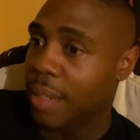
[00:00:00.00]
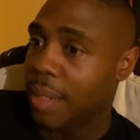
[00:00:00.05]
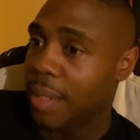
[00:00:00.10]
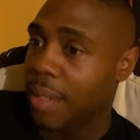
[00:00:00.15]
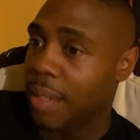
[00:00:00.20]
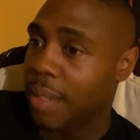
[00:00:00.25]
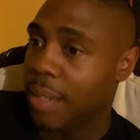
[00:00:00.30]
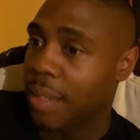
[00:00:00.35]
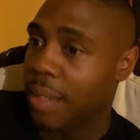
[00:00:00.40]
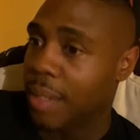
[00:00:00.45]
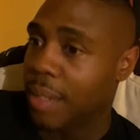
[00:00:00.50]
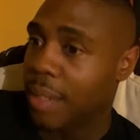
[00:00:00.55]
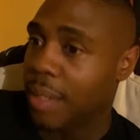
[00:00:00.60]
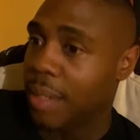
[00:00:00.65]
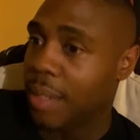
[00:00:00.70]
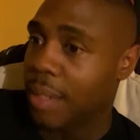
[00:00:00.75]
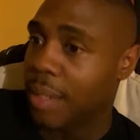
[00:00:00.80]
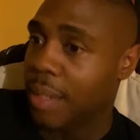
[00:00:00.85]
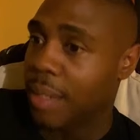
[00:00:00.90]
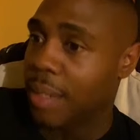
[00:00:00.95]
Shout out to
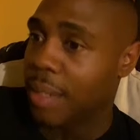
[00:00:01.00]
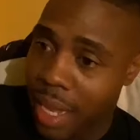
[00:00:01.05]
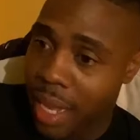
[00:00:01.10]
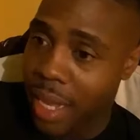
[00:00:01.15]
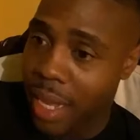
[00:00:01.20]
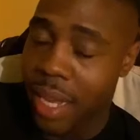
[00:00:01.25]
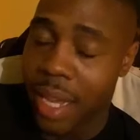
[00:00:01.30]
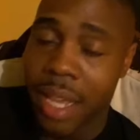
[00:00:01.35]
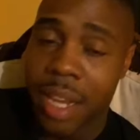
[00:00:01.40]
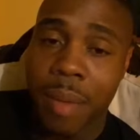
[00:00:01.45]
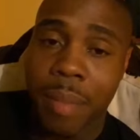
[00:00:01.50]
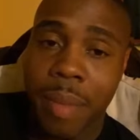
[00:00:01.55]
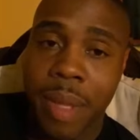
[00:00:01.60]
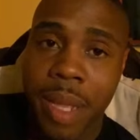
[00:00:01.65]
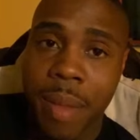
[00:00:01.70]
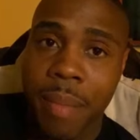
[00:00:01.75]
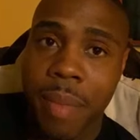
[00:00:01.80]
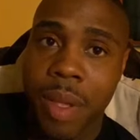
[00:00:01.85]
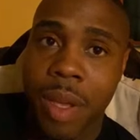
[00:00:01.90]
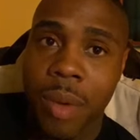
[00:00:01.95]
Taylor May. He ended up
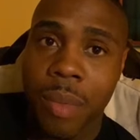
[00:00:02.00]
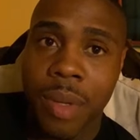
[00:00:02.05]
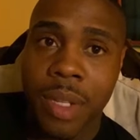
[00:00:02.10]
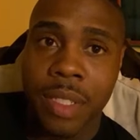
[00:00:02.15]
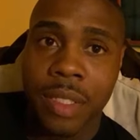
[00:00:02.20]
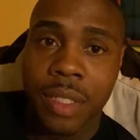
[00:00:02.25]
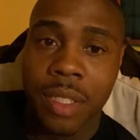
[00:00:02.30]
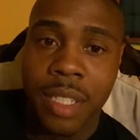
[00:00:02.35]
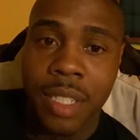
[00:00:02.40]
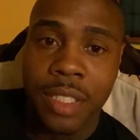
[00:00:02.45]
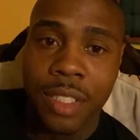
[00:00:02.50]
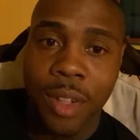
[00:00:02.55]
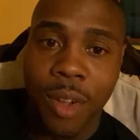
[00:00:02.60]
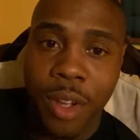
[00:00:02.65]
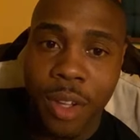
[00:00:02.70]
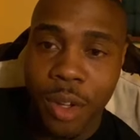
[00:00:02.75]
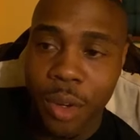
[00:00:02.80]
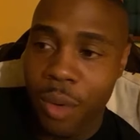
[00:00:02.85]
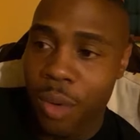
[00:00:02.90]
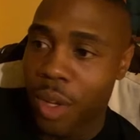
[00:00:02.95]
hitting me up with his
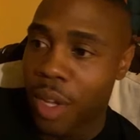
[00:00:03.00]
lawyer,